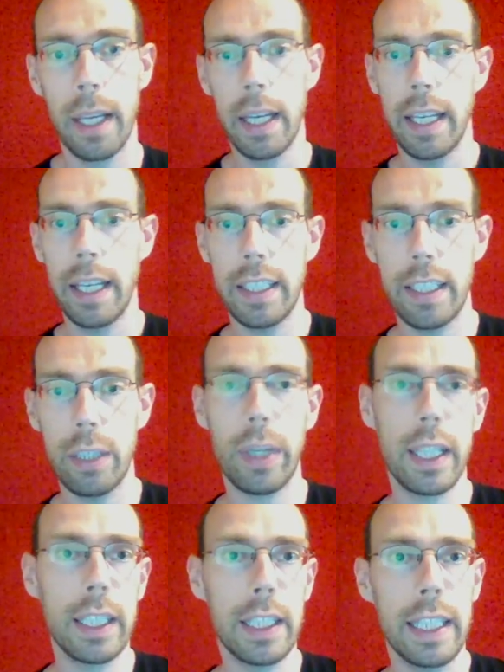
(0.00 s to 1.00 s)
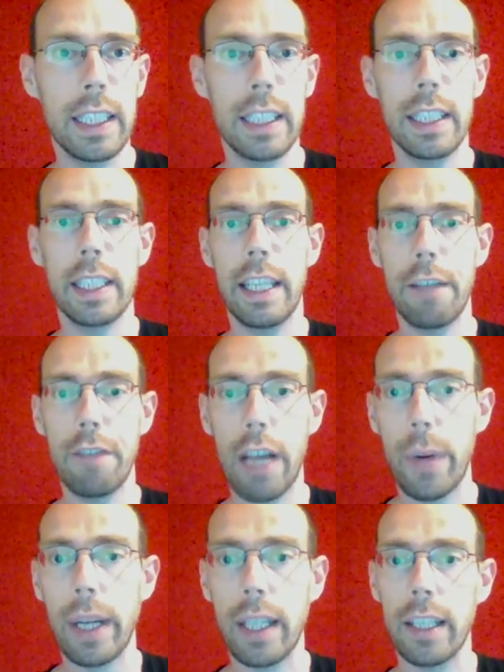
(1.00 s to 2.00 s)
is the organization Give
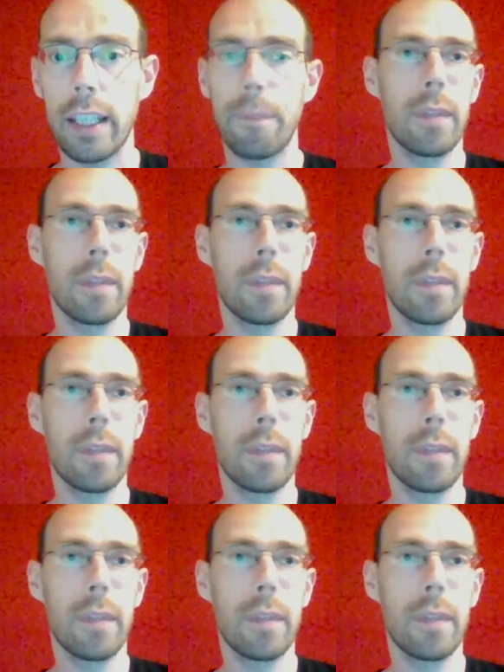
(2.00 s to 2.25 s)
Directly,